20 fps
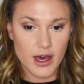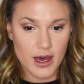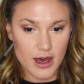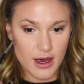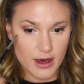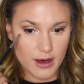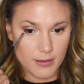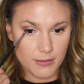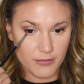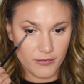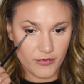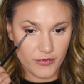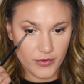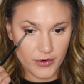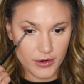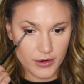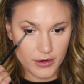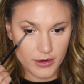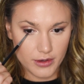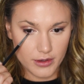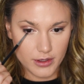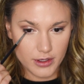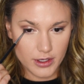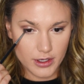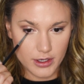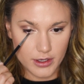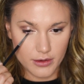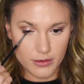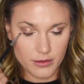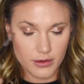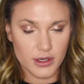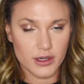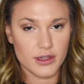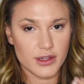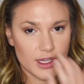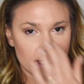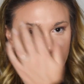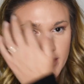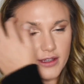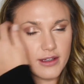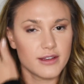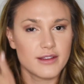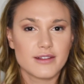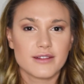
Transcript: um, for, you know, like